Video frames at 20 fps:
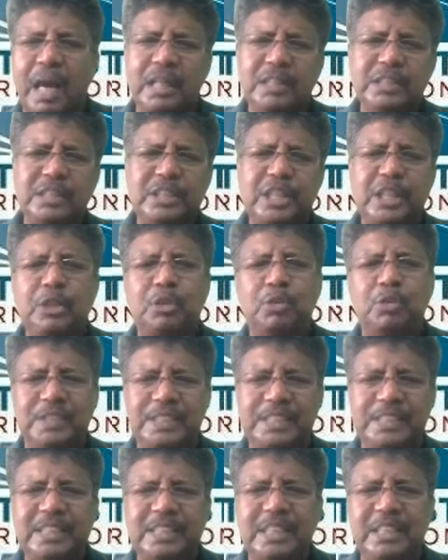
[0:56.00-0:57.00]
asking
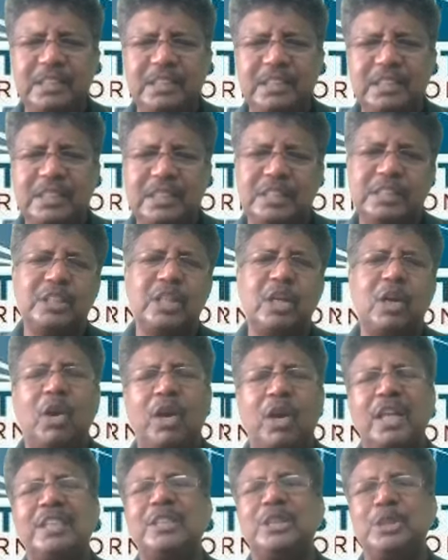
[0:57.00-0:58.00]
questions is the
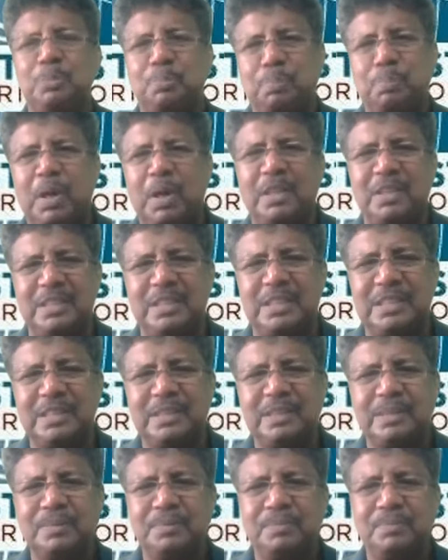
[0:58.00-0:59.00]
hardest part
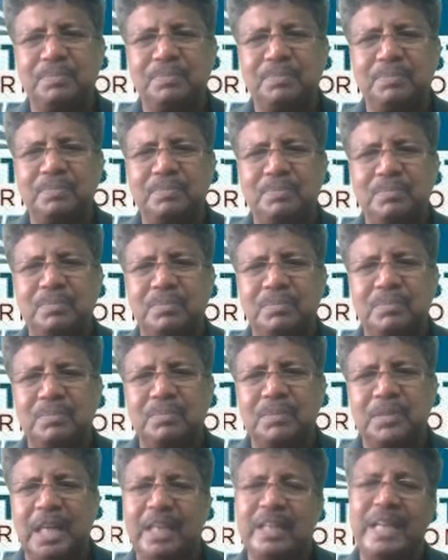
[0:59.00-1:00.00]

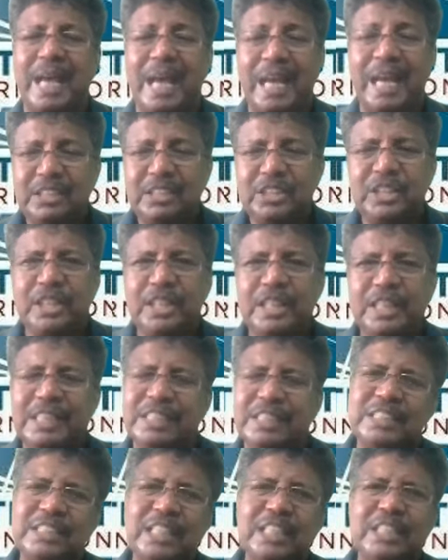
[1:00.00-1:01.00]
and
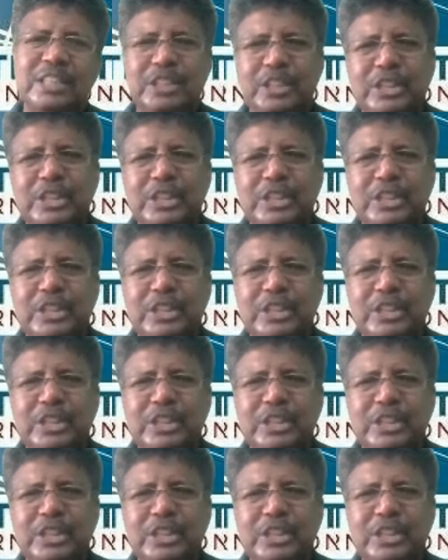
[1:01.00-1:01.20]
answering is the